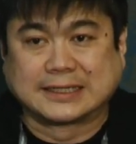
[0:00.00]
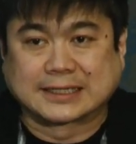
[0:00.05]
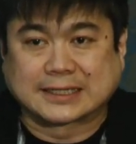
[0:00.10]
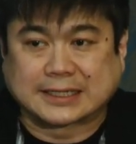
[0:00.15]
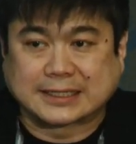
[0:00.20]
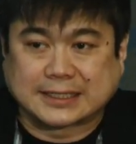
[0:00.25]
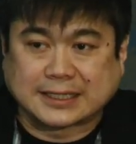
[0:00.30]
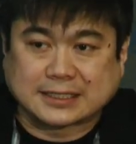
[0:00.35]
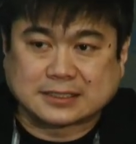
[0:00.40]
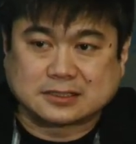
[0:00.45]

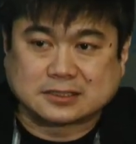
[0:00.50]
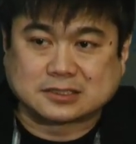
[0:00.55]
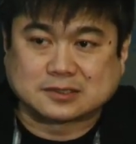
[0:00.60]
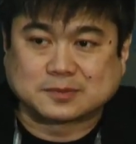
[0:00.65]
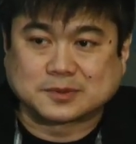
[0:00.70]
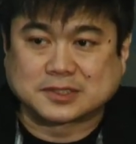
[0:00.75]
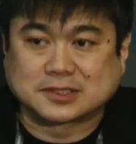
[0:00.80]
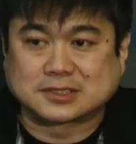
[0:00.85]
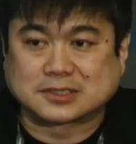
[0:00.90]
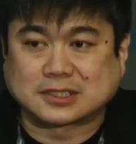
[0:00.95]
connect
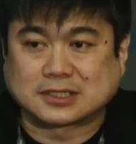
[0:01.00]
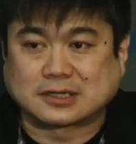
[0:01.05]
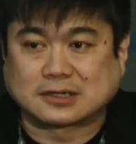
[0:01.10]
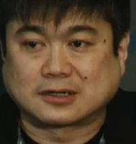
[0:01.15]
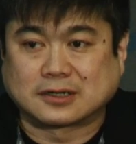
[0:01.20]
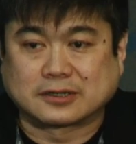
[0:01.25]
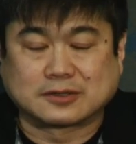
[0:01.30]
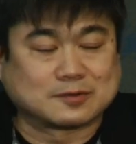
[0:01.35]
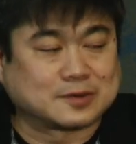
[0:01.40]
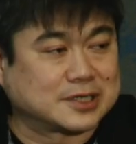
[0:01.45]
disciplines that
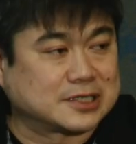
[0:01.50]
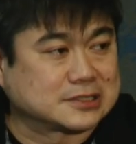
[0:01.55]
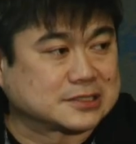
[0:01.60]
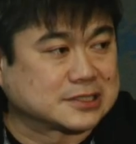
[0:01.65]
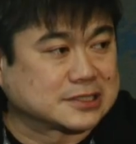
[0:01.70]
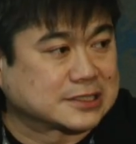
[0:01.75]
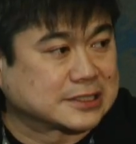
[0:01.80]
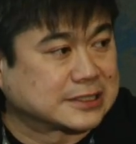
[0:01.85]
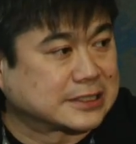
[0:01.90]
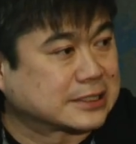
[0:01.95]
are otherwise
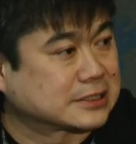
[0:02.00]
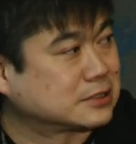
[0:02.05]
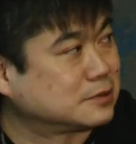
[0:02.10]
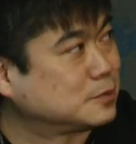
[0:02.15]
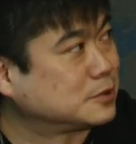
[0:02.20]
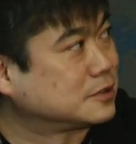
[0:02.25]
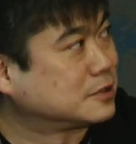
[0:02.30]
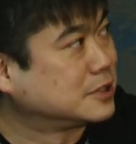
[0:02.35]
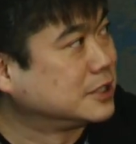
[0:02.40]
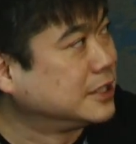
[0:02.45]

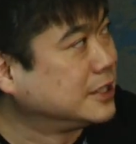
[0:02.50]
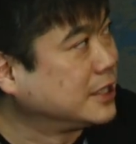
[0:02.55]
unconnectable,